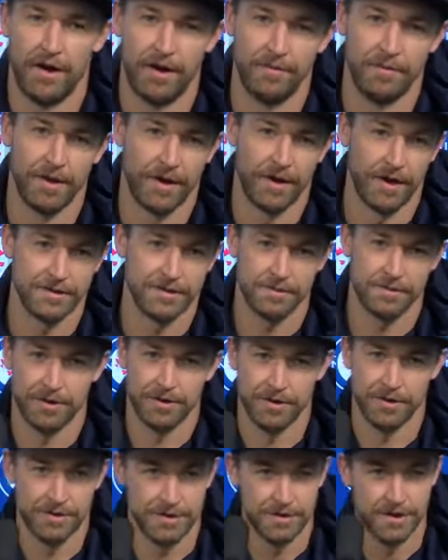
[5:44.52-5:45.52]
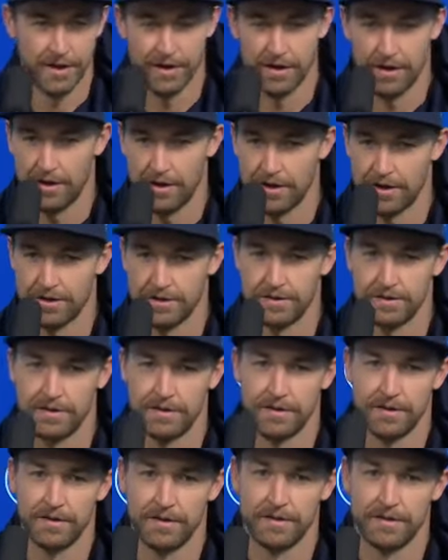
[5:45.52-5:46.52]
they got some good skill and
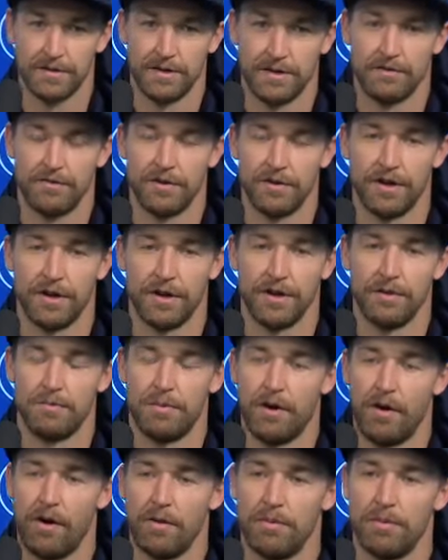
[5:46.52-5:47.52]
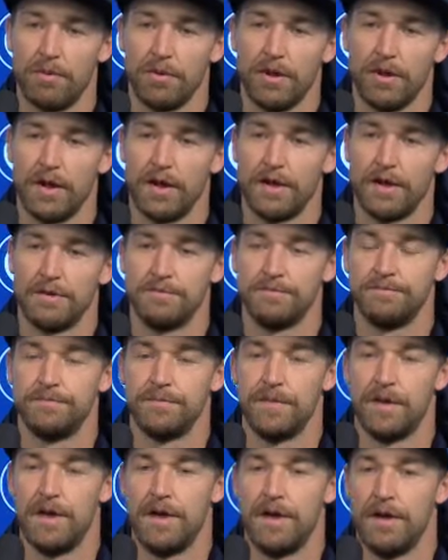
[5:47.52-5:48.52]
definitely a good power play.
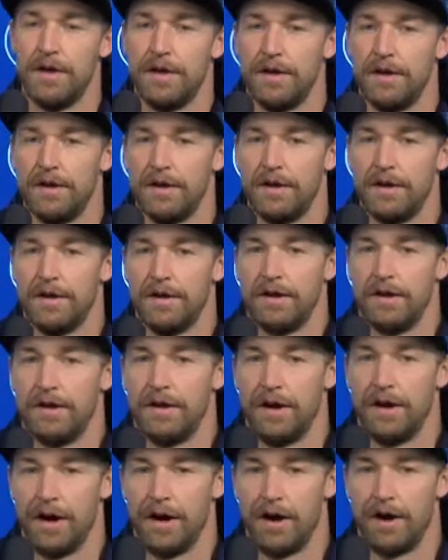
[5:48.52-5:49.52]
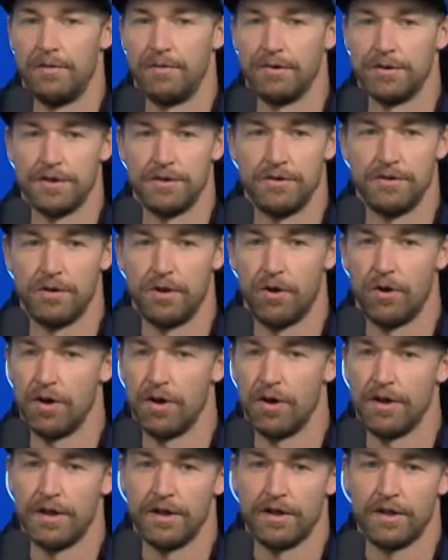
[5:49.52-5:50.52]
And with the new
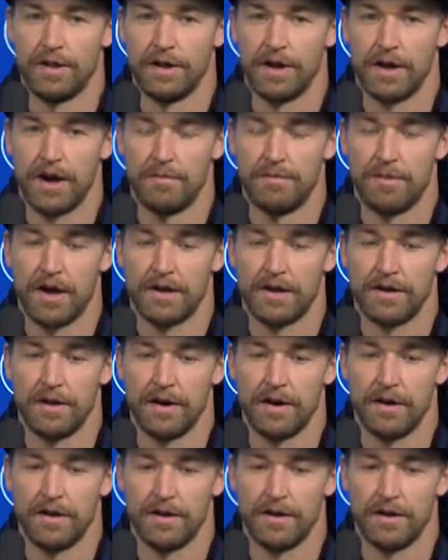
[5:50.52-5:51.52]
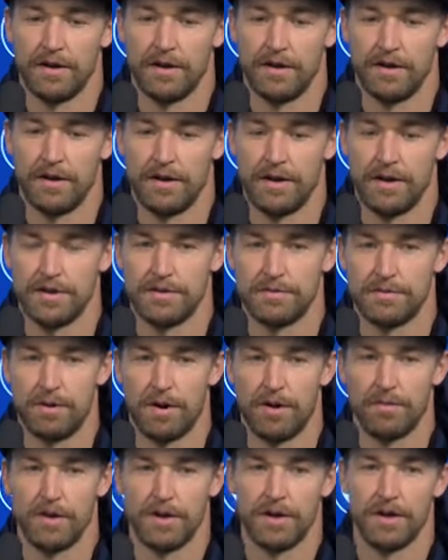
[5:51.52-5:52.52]
goalie that they got back there, he's
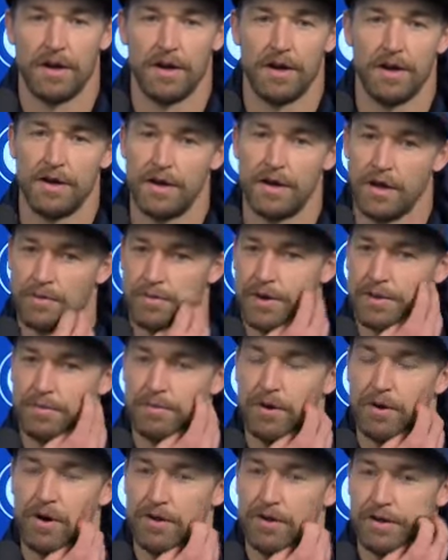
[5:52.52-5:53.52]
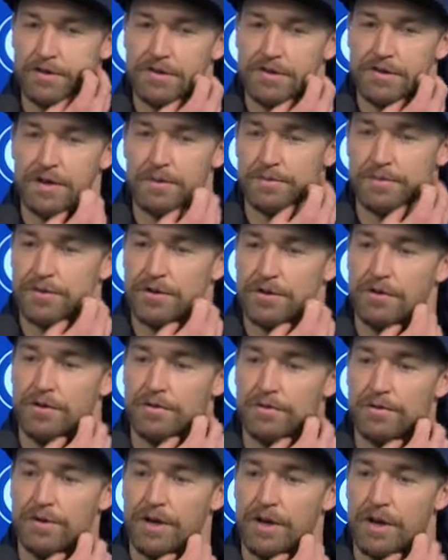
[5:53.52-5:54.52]
probably a big part of their team. So
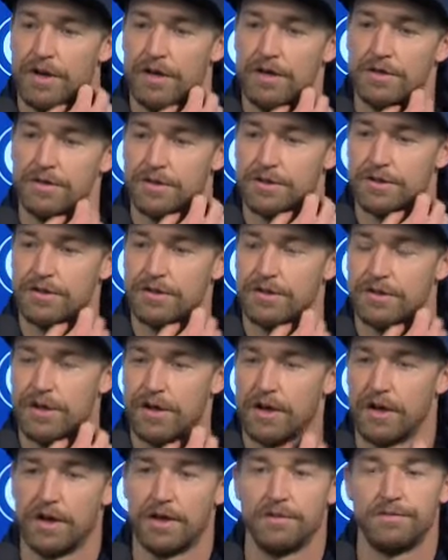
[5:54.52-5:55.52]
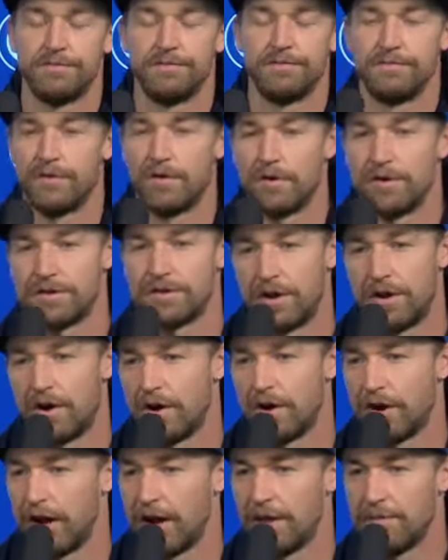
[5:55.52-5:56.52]
we got to just focus on
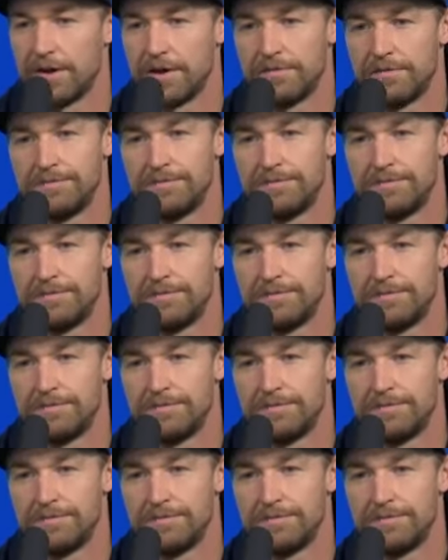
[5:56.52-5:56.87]
our game